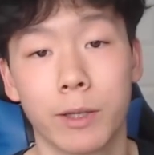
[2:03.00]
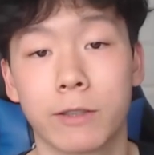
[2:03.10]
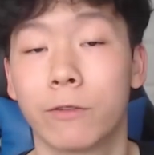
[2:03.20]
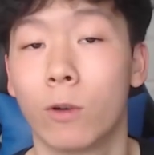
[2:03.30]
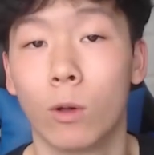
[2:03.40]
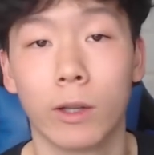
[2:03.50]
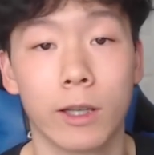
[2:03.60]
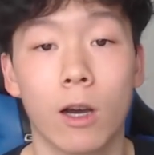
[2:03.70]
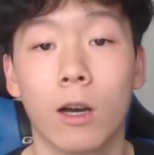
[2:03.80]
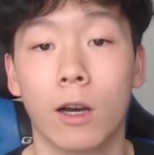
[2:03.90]
his
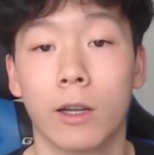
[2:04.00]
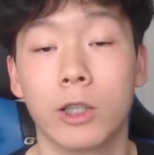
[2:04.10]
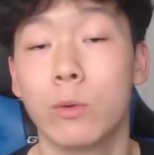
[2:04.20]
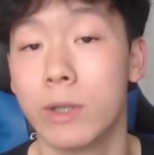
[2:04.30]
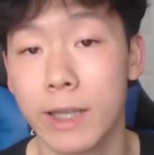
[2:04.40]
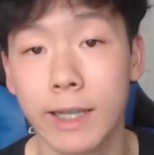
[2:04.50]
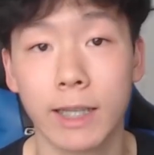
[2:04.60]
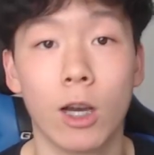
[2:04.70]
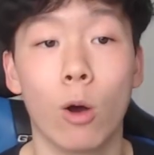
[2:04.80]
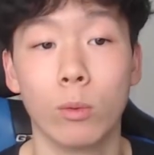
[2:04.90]
fully unique
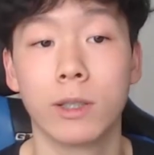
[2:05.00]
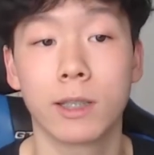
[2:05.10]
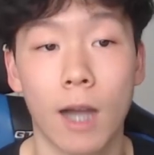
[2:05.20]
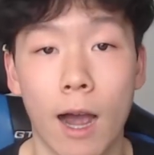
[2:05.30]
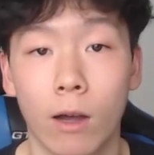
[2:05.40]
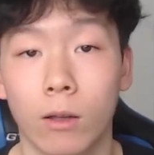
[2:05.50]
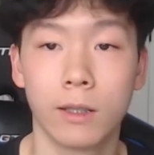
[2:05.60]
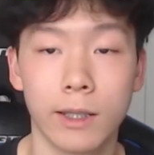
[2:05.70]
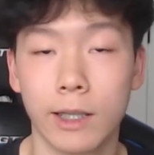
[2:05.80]
and own style.